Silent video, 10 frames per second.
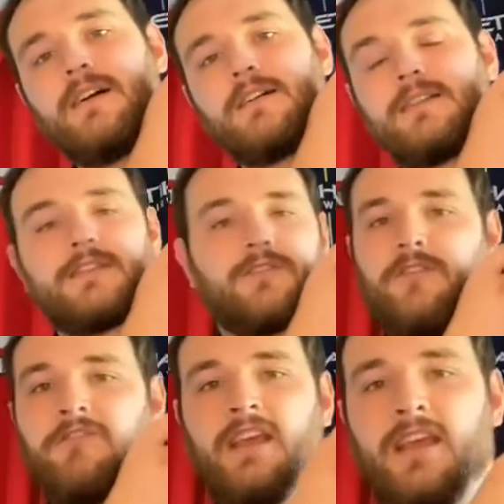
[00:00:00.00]
It's
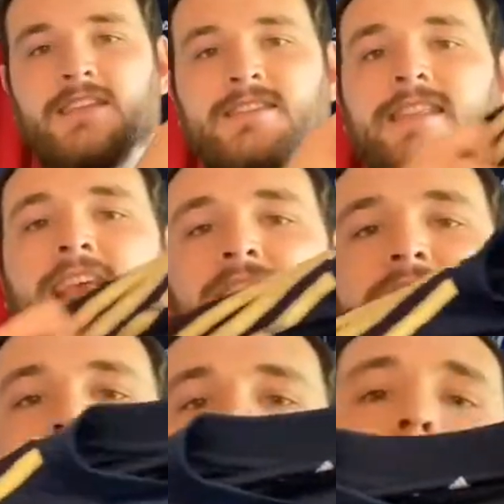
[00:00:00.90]
lovely. It's
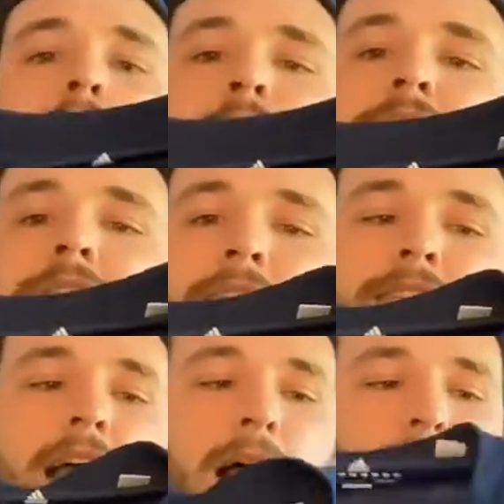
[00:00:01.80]
navy and gold.
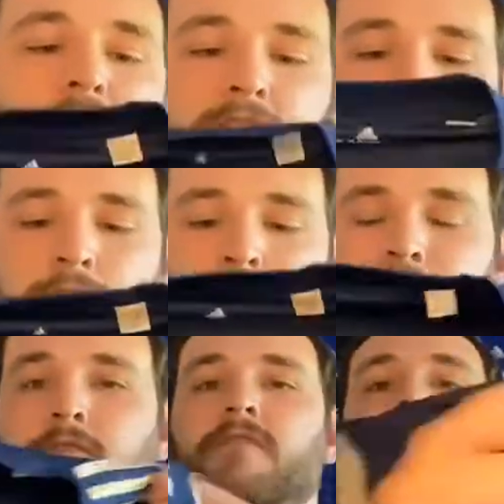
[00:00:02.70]
It's absolutely
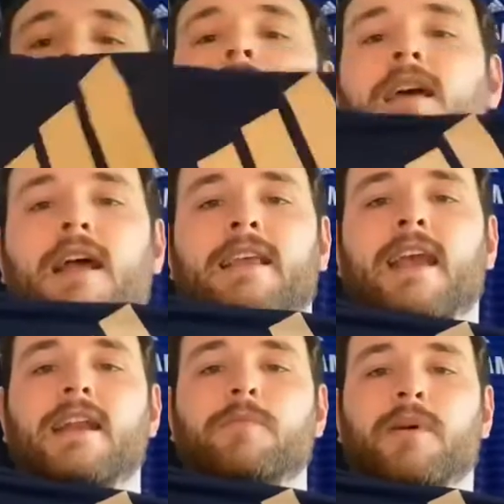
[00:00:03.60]
lovely.
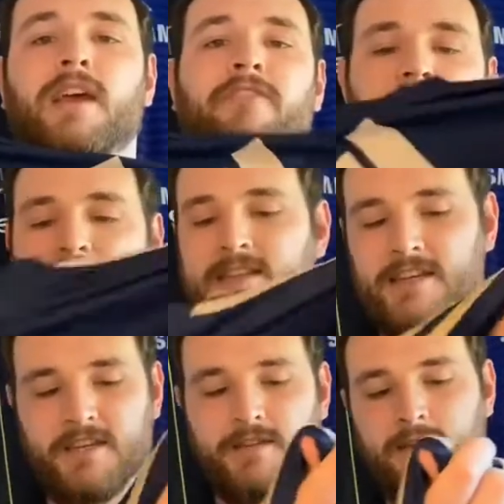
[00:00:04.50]
Again, in perfect
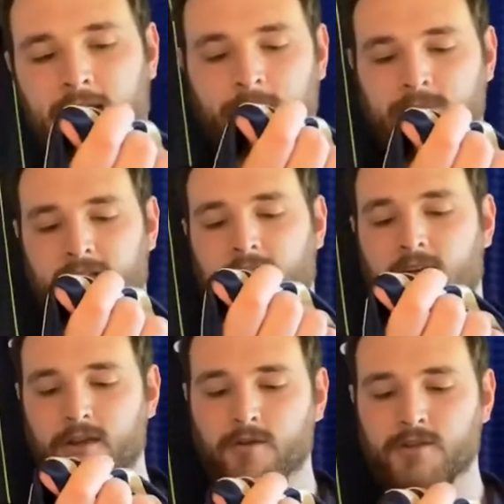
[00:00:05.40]
condition. The
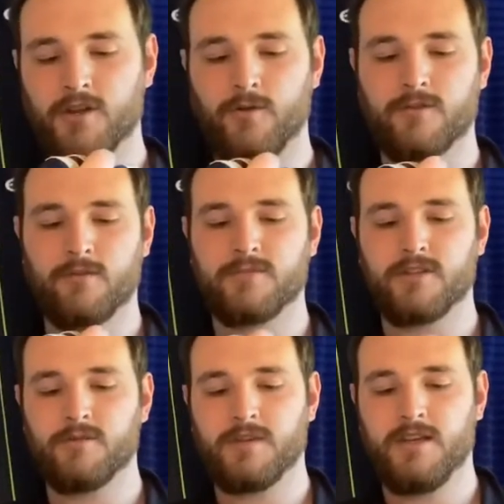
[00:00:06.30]
guy who sold them
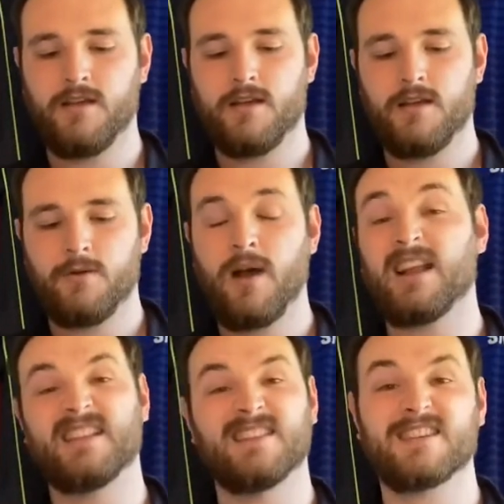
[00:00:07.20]
to me, well,
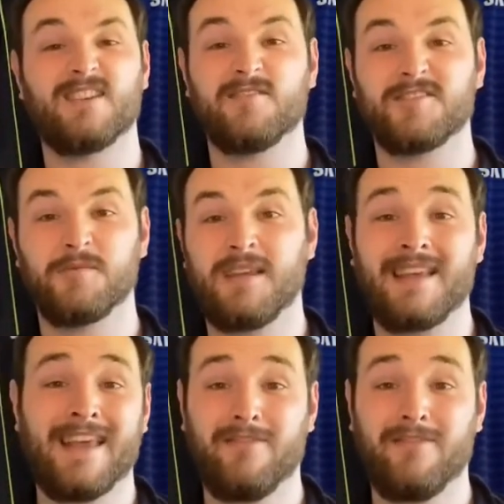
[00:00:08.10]
he didn't sell them to me, he gave